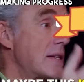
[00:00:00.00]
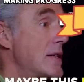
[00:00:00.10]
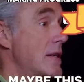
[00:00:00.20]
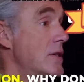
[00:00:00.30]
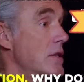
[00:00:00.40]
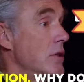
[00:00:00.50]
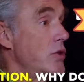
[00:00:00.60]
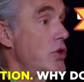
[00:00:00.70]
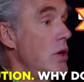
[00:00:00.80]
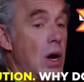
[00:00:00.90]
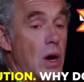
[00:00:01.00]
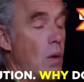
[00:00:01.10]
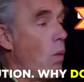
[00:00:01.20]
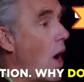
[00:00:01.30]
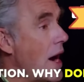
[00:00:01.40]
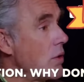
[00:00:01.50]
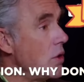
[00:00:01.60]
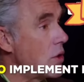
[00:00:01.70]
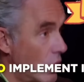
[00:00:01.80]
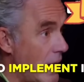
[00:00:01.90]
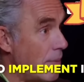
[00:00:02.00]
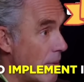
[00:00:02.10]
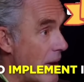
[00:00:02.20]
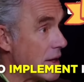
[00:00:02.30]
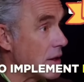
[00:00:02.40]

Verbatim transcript: a solution. Why don't you go implement it?